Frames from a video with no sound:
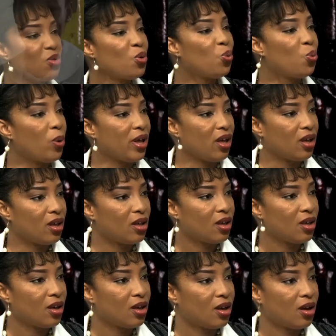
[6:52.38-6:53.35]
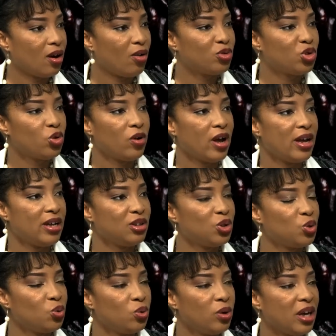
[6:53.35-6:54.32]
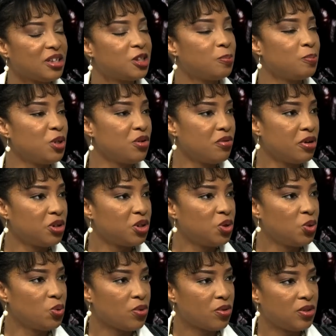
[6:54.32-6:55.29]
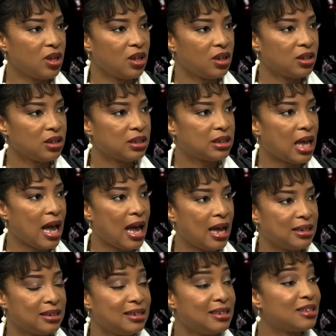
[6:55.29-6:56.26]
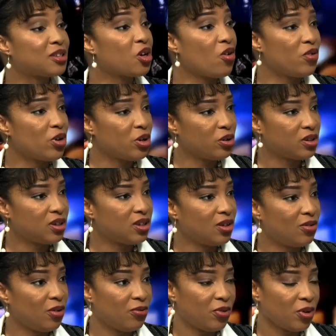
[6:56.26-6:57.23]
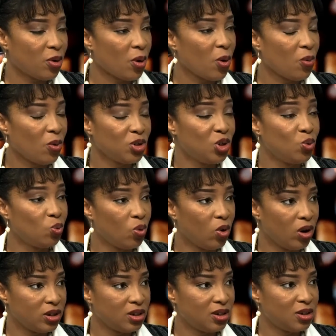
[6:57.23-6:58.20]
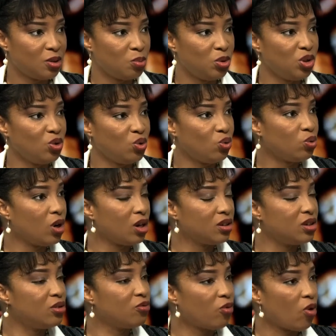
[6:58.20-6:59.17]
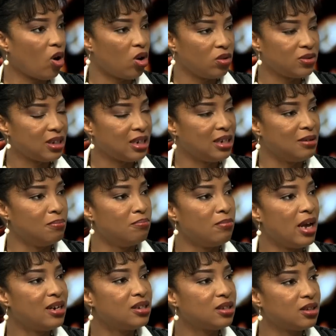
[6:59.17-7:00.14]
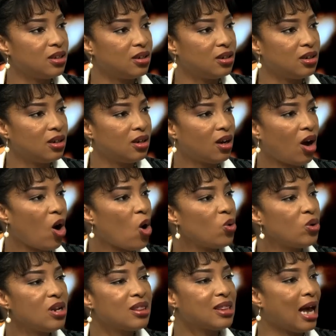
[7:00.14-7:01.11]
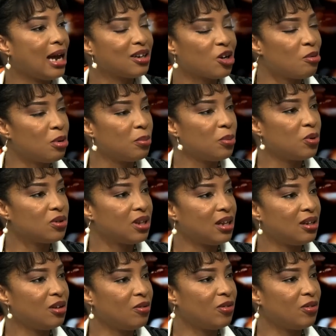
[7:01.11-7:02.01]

the way of trying to experience new things and discover yourself and figure out what you wanted to be, you got involved in medicine. How did that come about, that love